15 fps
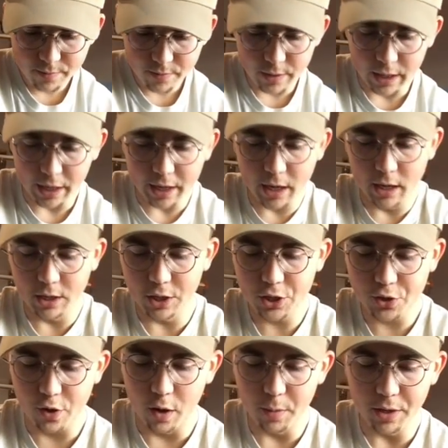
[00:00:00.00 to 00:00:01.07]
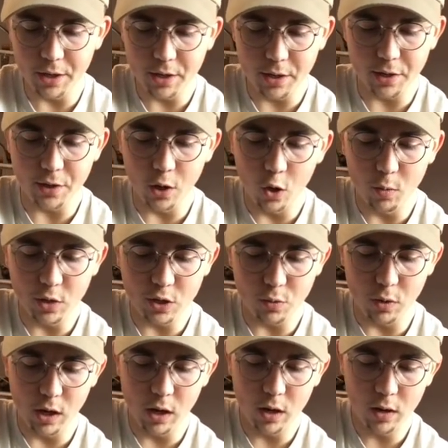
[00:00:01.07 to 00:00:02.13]
then I kind of just scrub it into the dome as
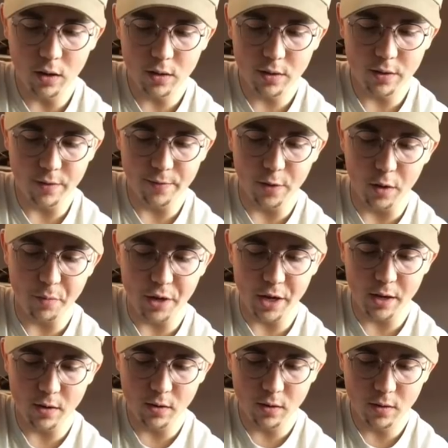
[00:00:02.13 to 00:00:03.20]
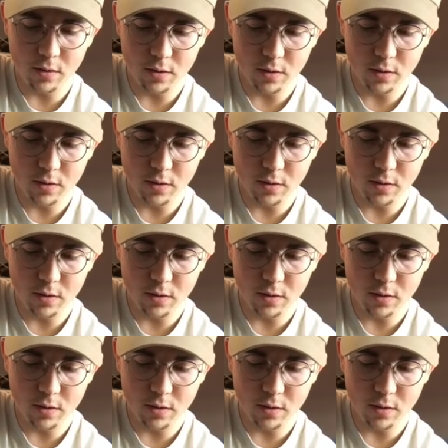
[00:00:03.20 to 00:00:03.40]
well, the front panel.